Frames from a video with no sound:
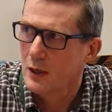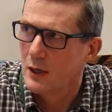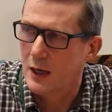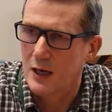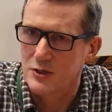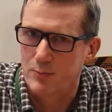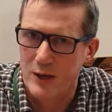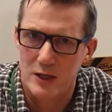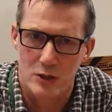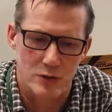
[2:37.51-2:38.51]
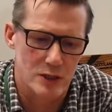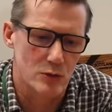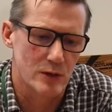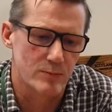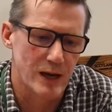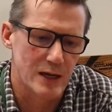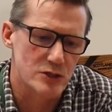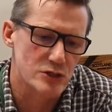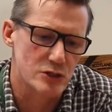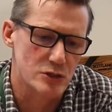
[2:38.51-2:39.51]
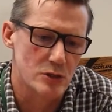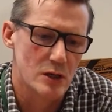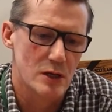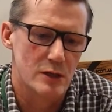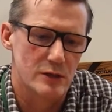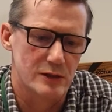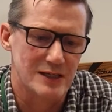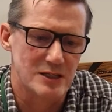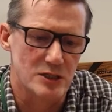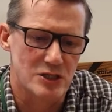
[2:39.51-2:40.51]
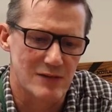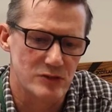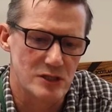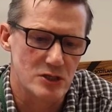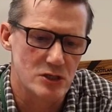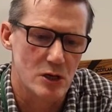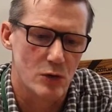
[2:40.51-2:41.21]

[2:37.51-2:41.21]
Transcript: It has a pedigree going back to the 1970s,